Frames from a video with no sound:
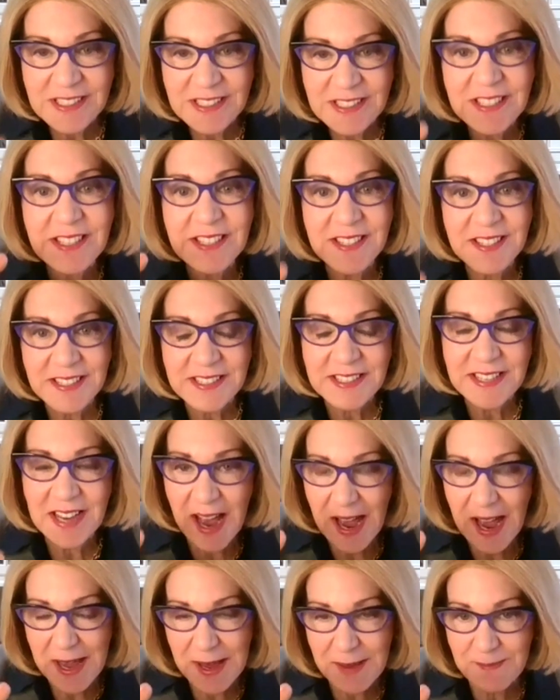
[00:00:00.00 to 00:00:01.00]
this is the
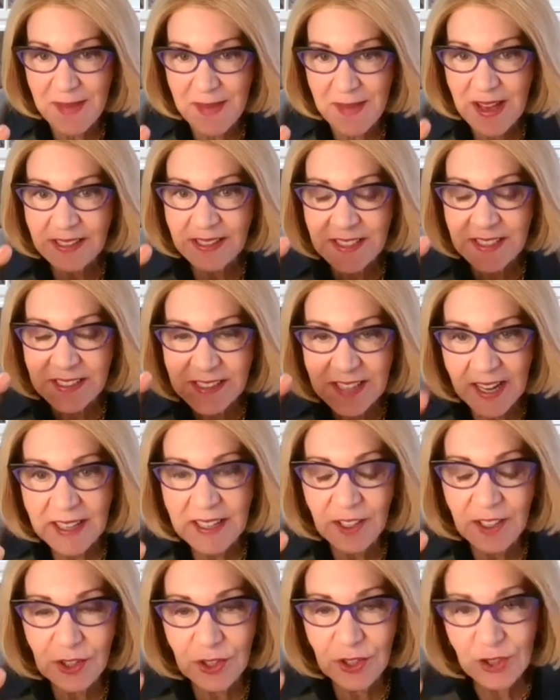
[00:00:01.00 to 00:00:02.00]
time to
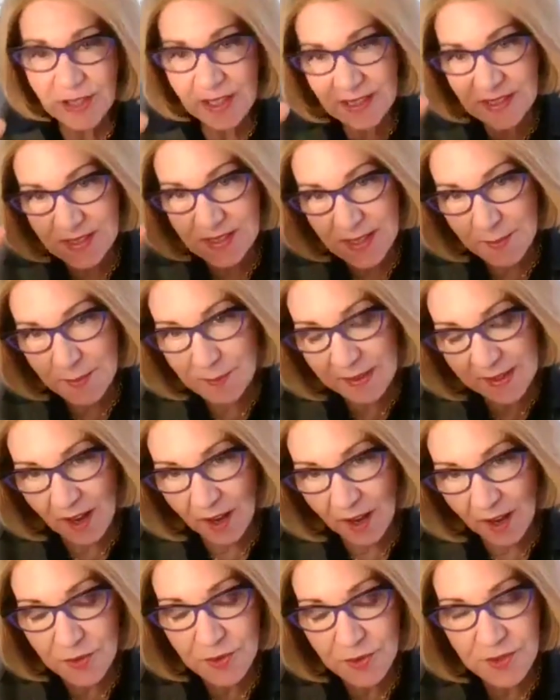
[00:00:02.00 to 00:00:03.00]
take a look at some of
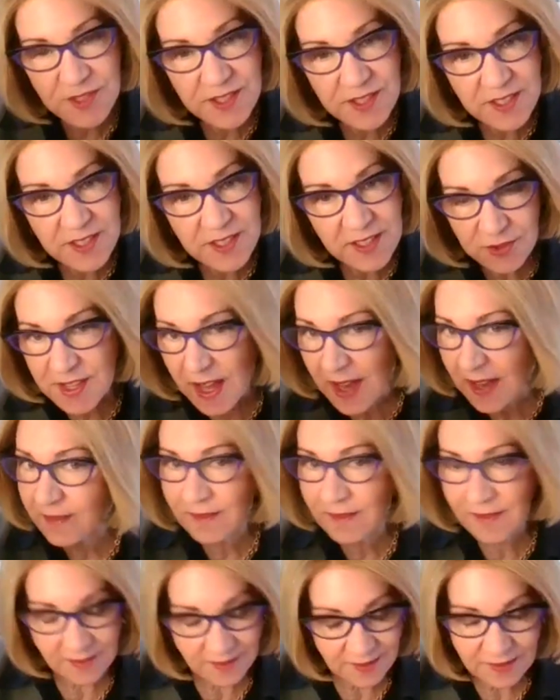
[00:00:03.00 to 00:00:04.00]
the other skills
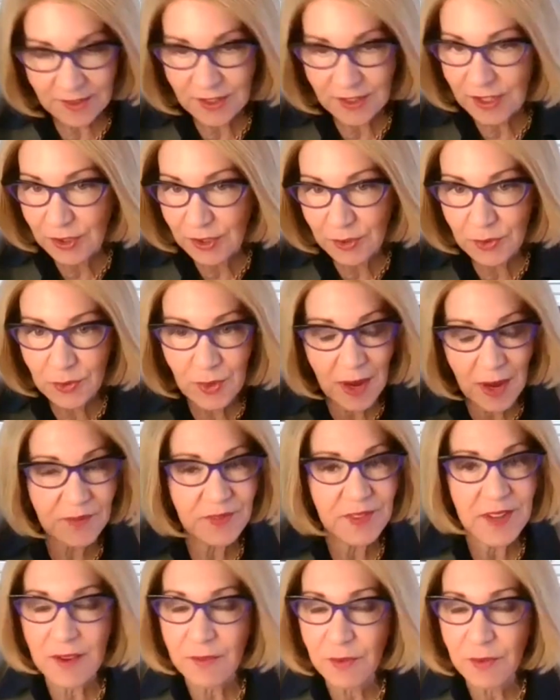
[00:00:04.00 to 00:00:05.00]
that you
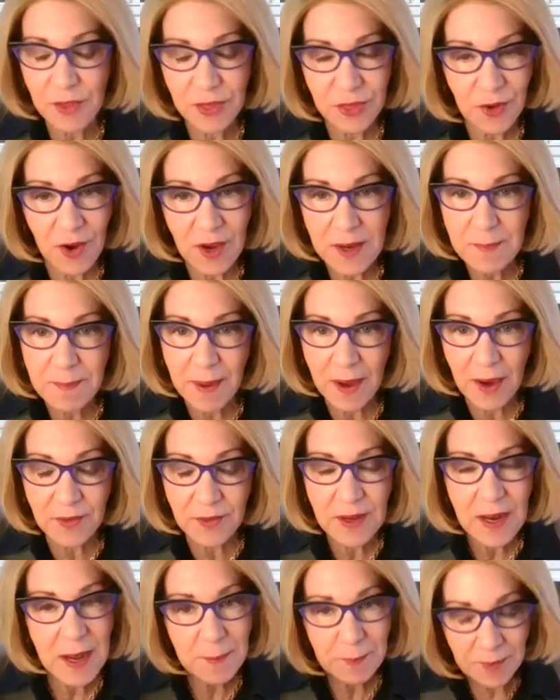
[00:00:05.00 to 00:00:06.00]
have never thought
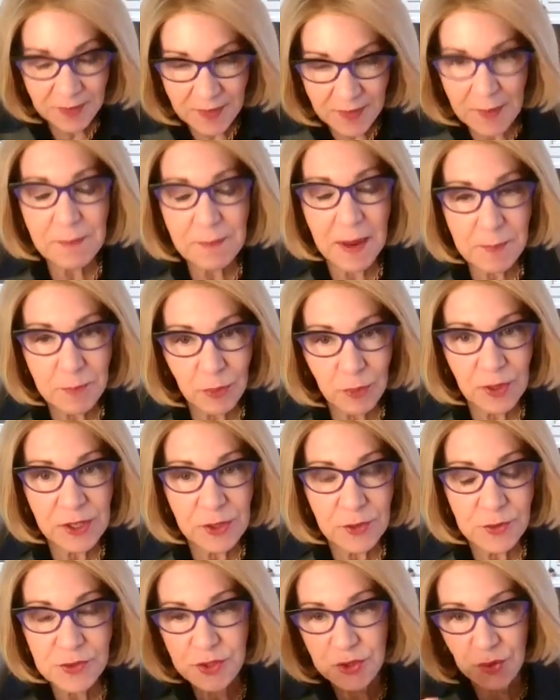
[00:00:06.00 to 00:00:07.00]
about, but that might
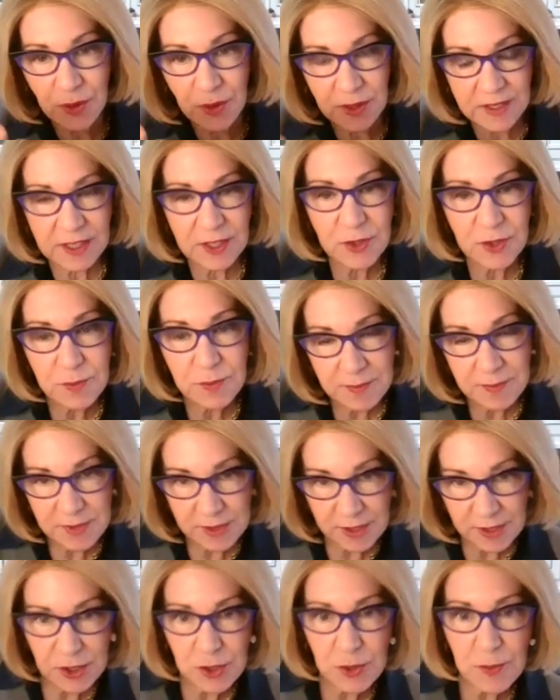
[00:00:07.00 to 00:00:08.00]
bring you joy. Can you
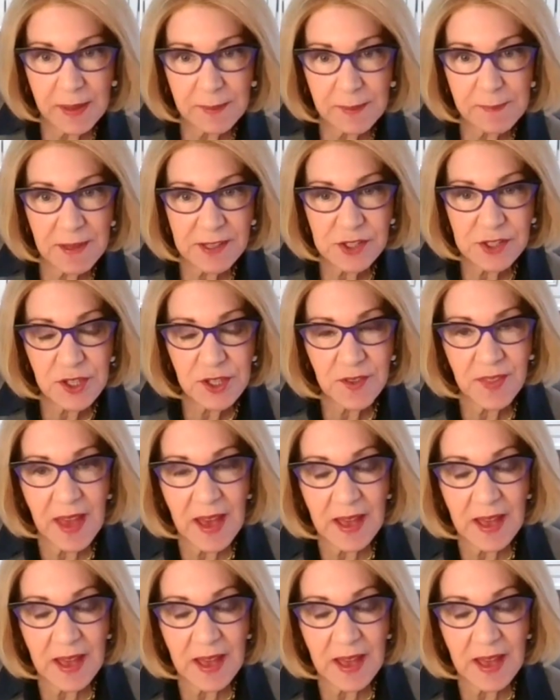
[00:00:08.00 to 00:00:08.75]
make mention